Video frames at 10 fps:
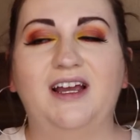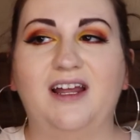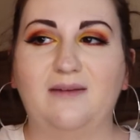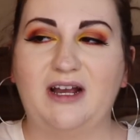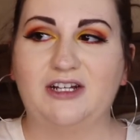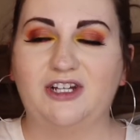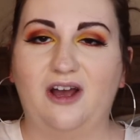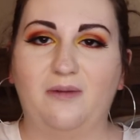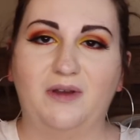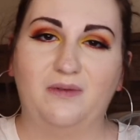and I'm actually
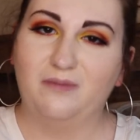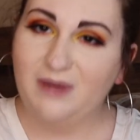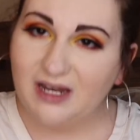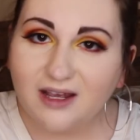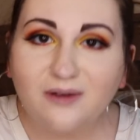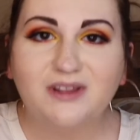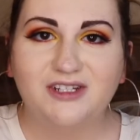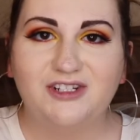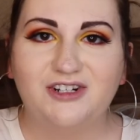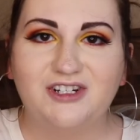helping with media with the
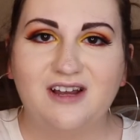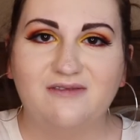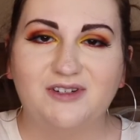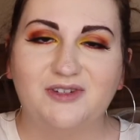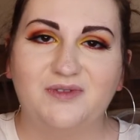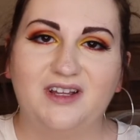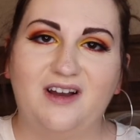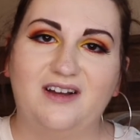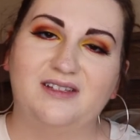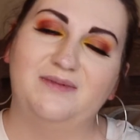church now, which is really
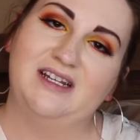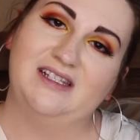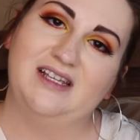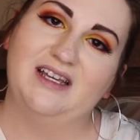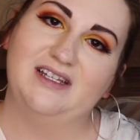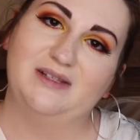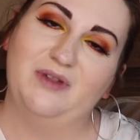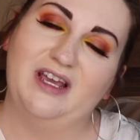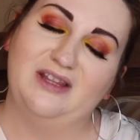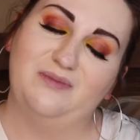awesome. And Isaiah is
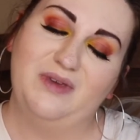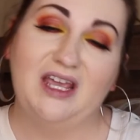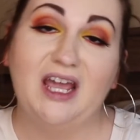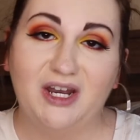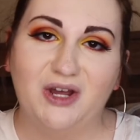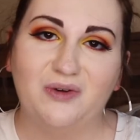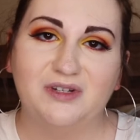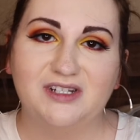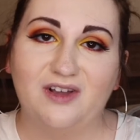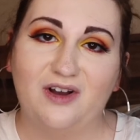playing the piano,
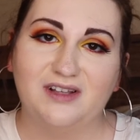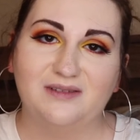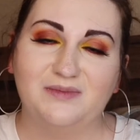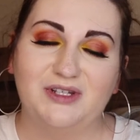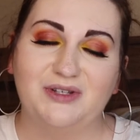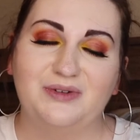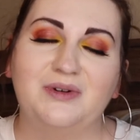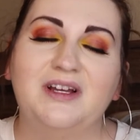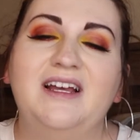which is awesome too.